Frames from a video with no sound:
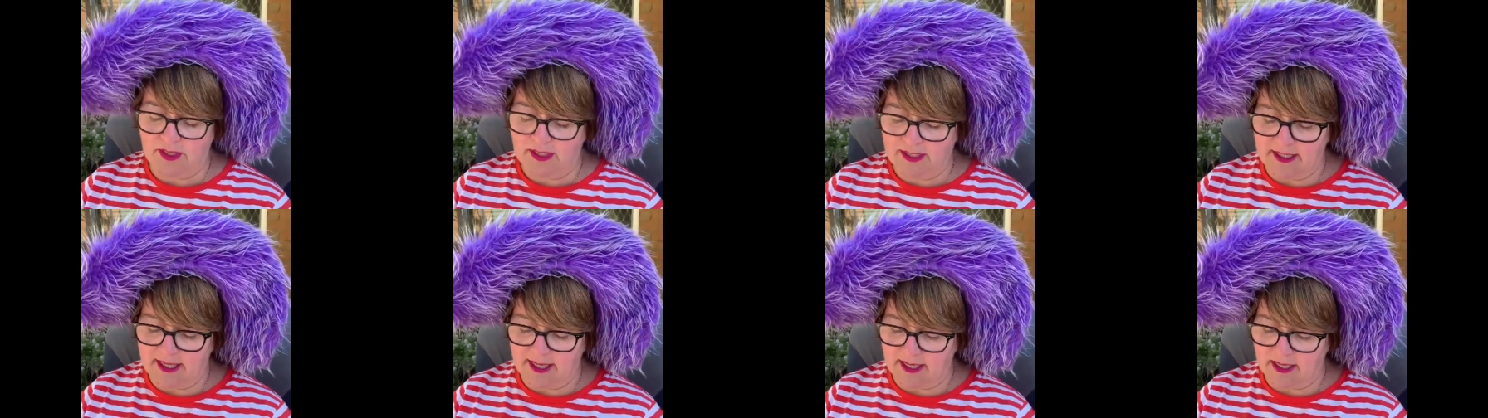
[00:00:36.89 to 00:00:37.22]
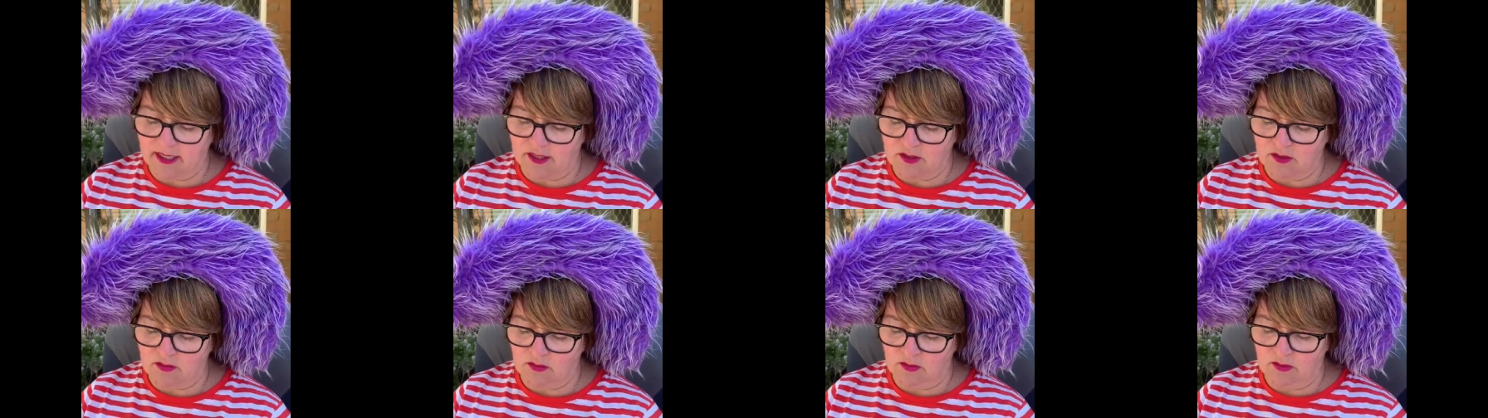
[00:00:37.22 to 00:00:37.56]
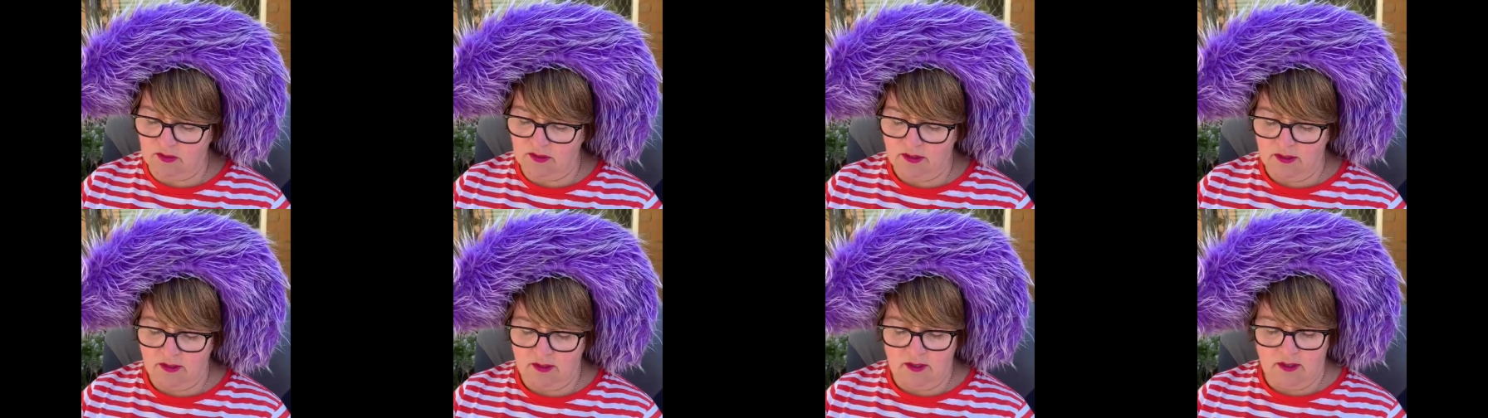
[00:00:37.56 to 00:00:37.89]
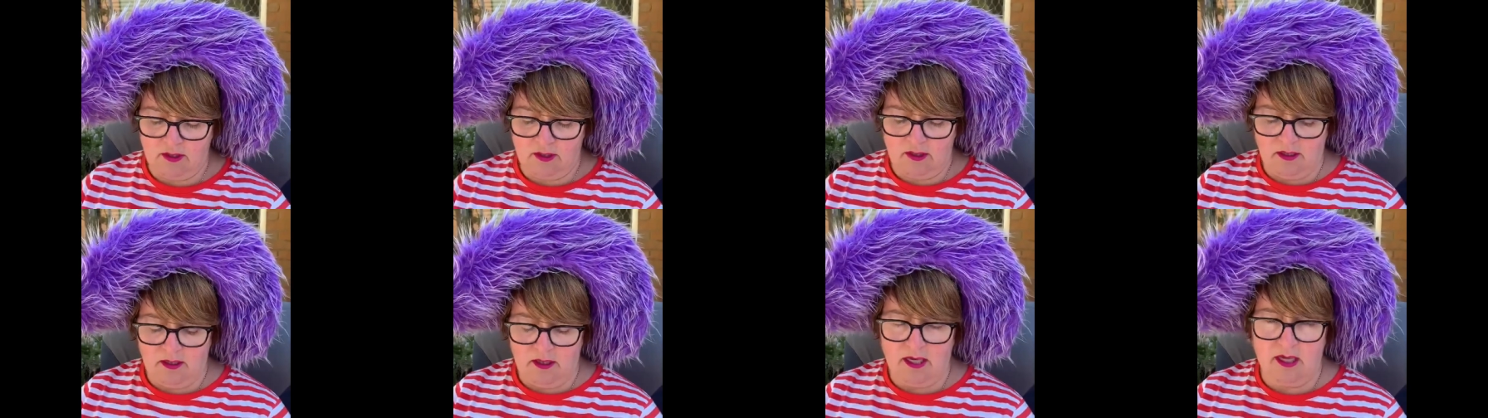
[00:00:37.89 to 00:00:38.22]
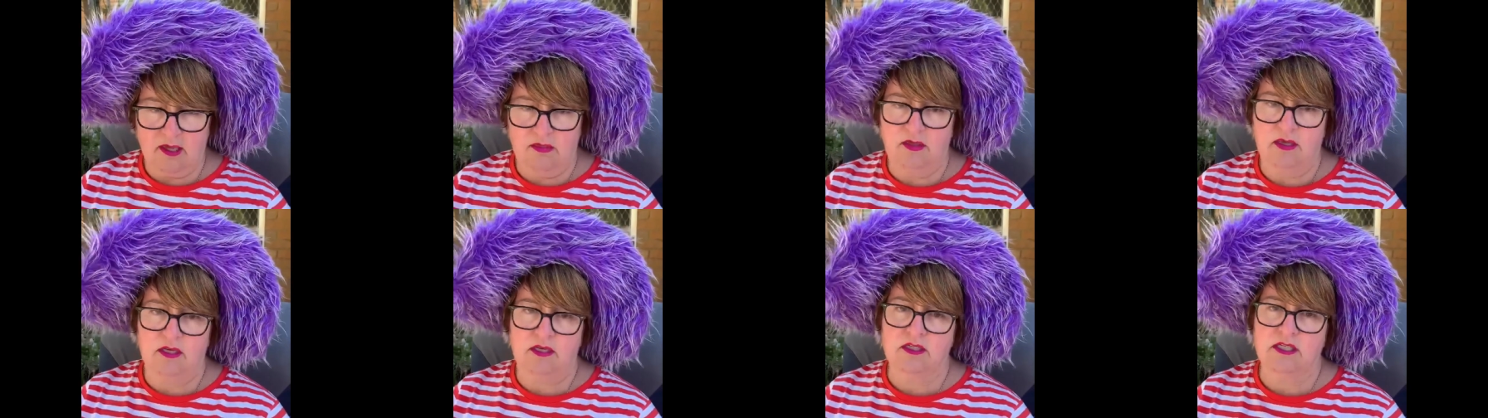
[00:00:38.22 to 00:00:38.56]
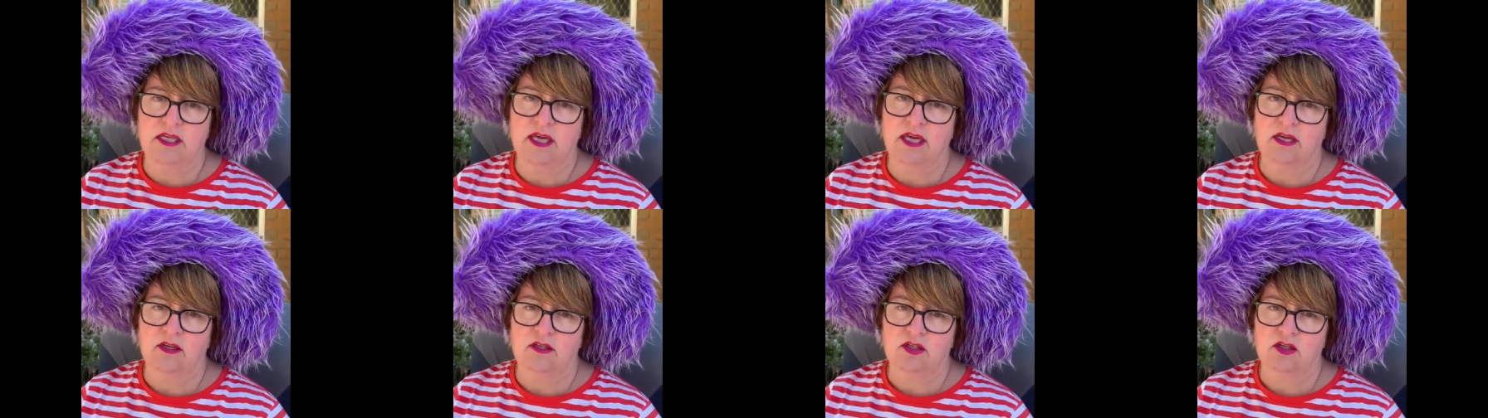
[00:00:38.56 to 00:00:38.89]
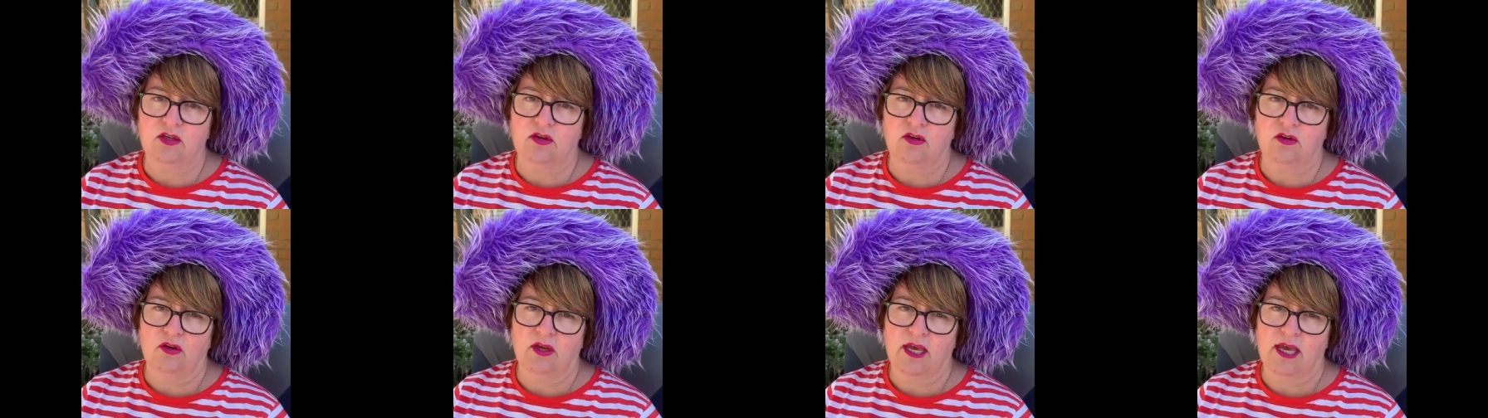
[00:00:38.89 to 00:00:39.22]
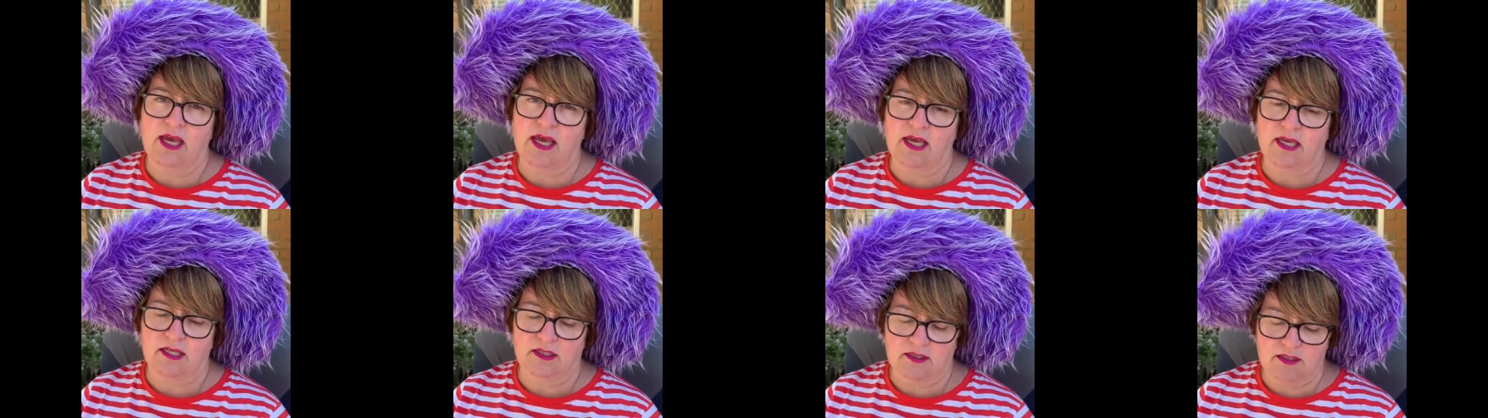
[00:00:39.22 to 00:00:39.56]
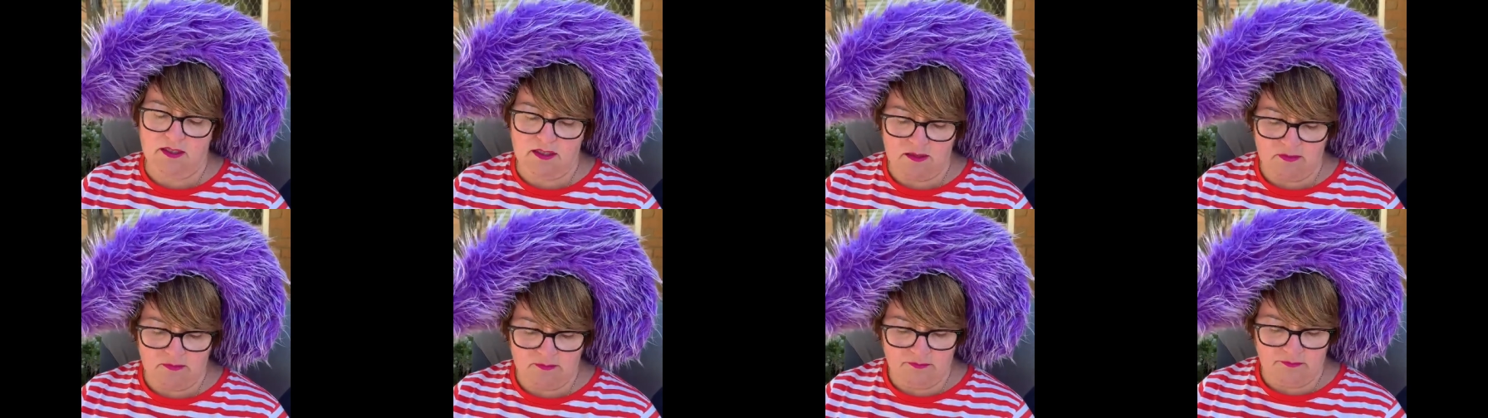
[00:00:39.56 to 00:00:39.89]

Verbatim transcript: candle and then down to her hands.